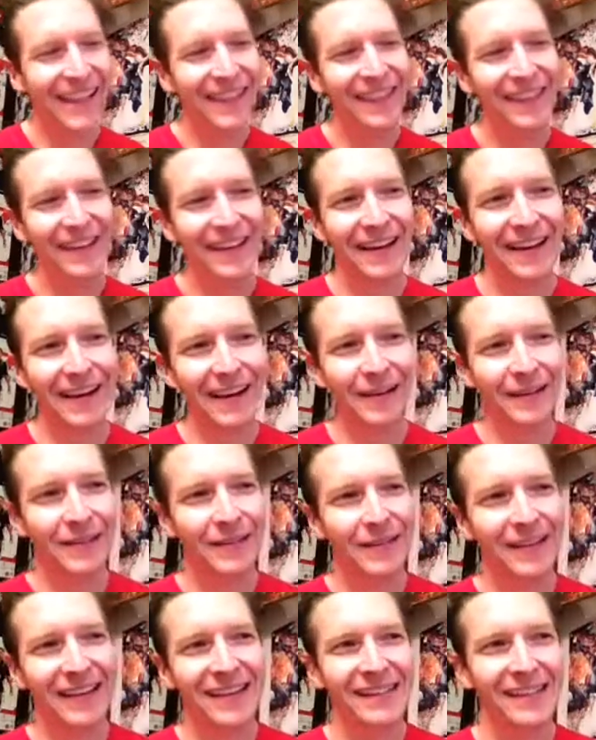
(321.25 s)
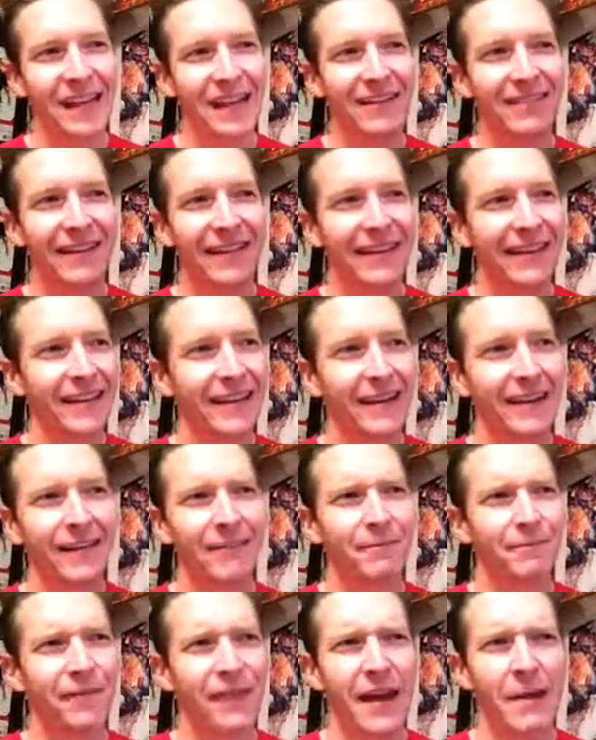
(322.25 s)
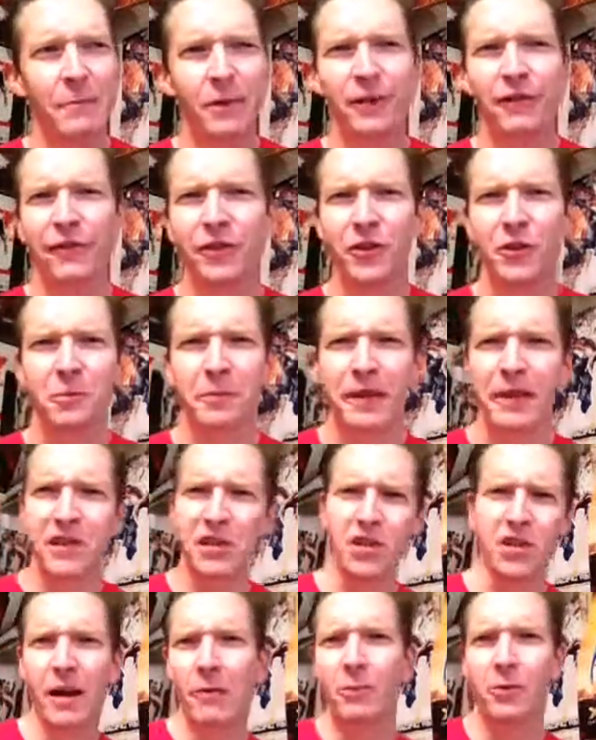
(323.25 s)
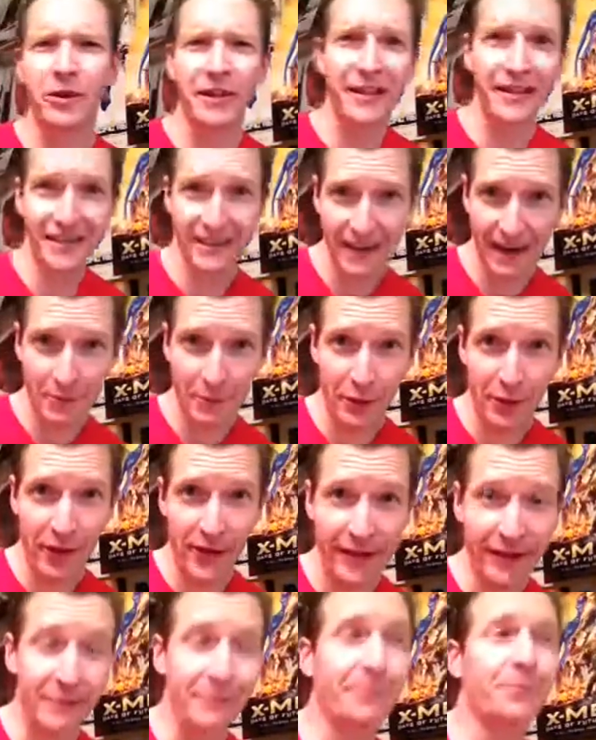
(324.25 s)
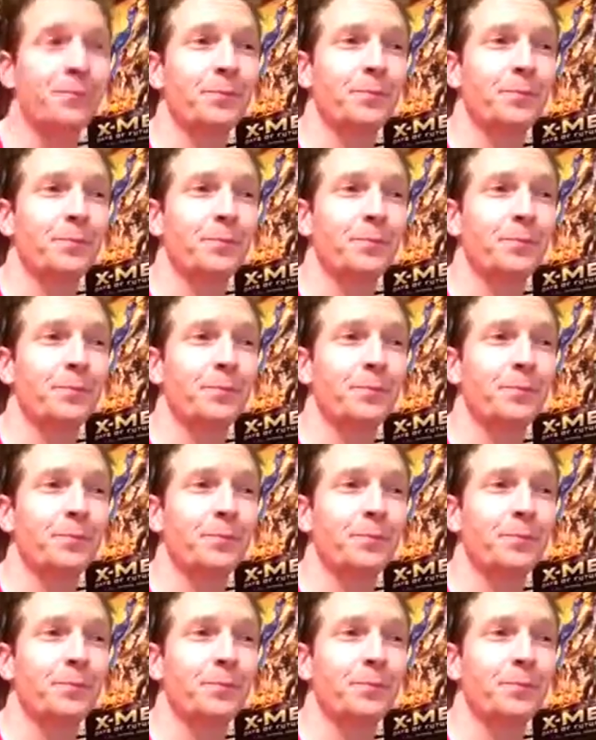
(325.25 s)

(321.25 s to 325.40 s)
It's kind of like Family Feud meets Jeopardy type of thing.